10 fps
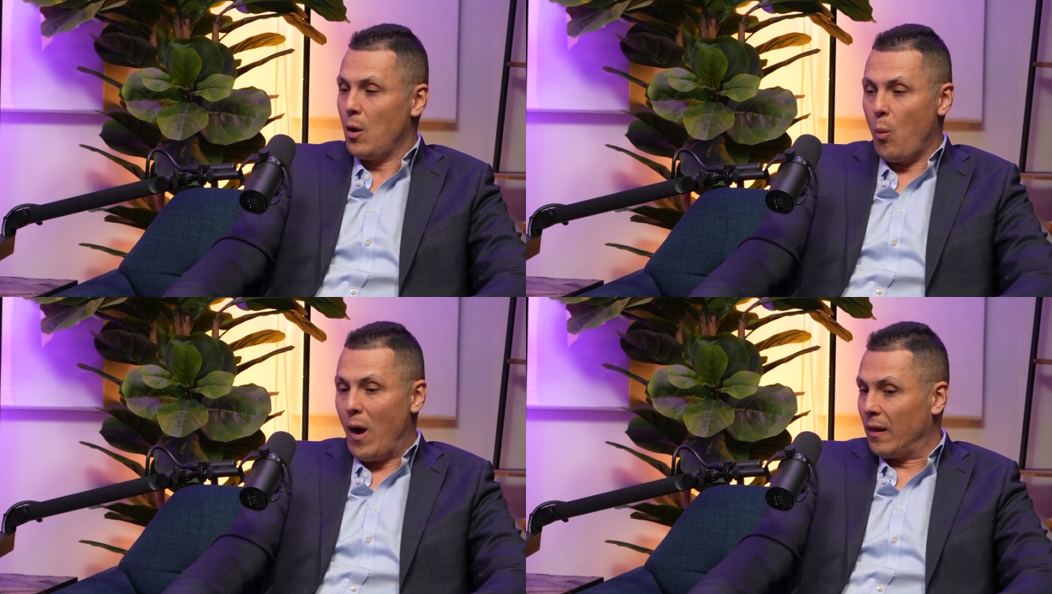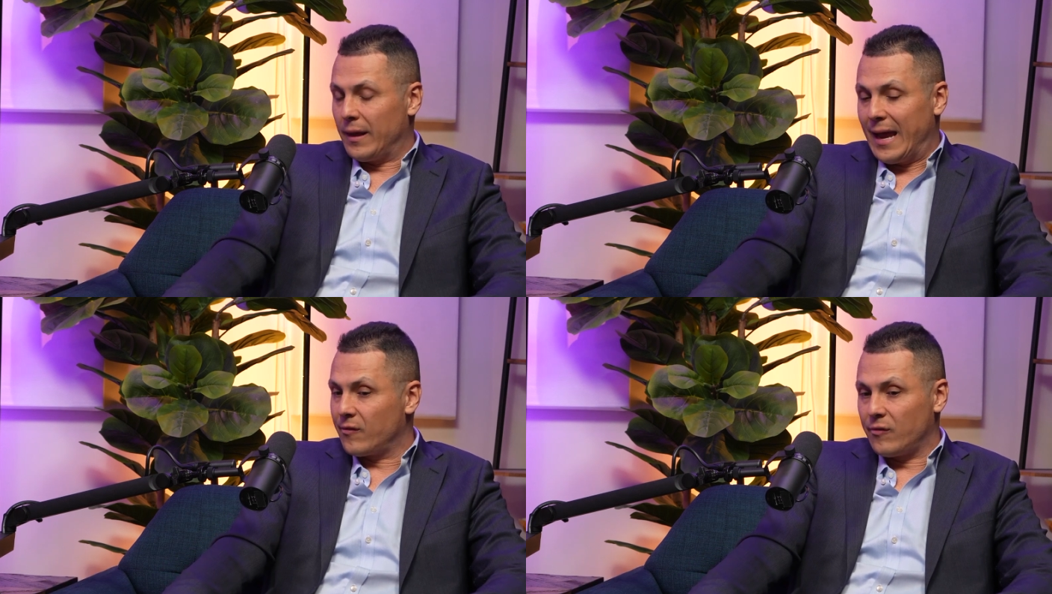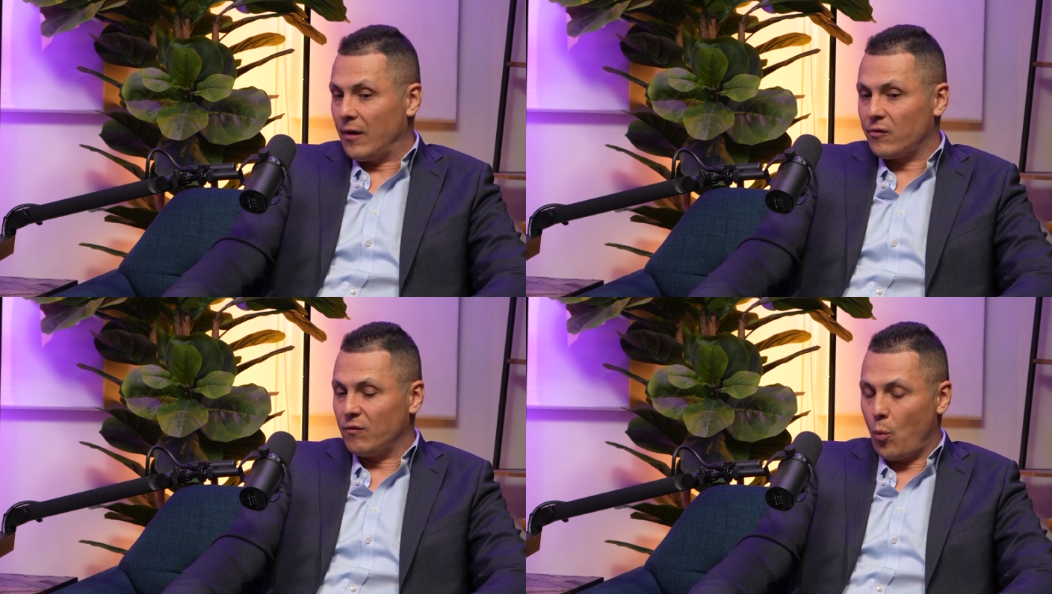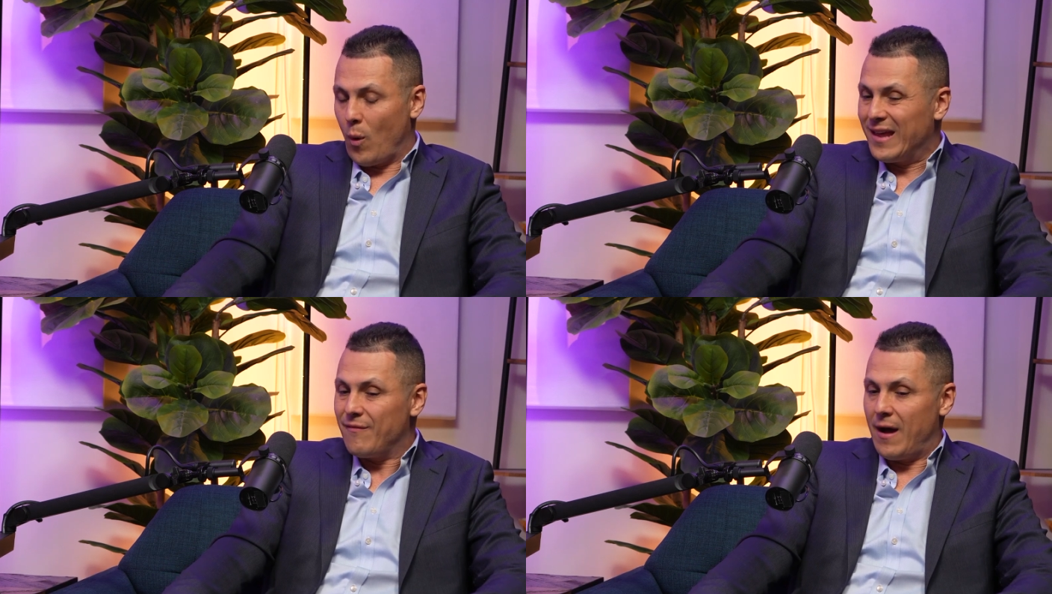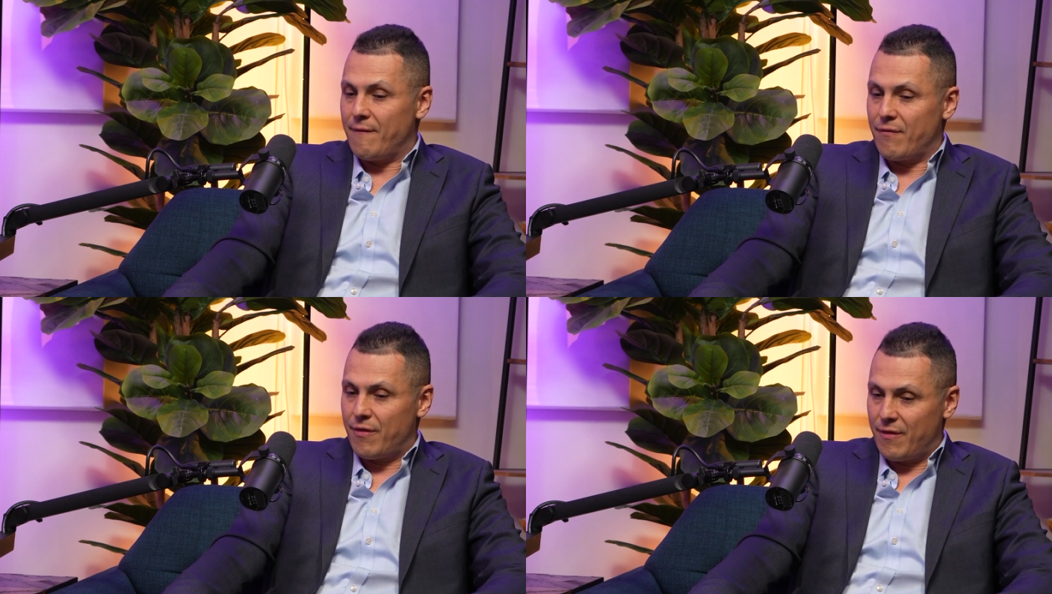well in excess of
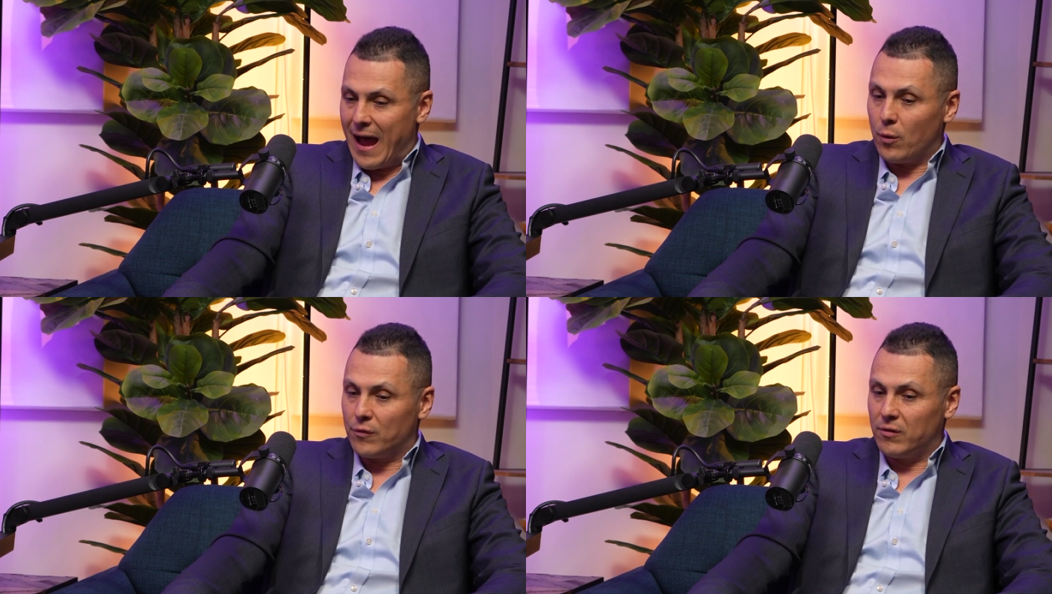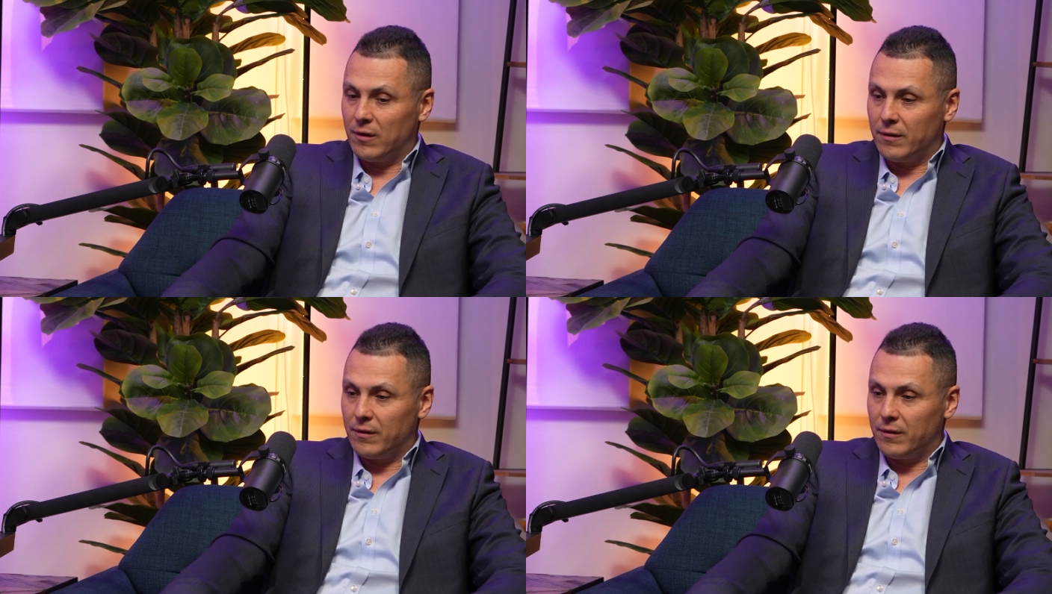25,000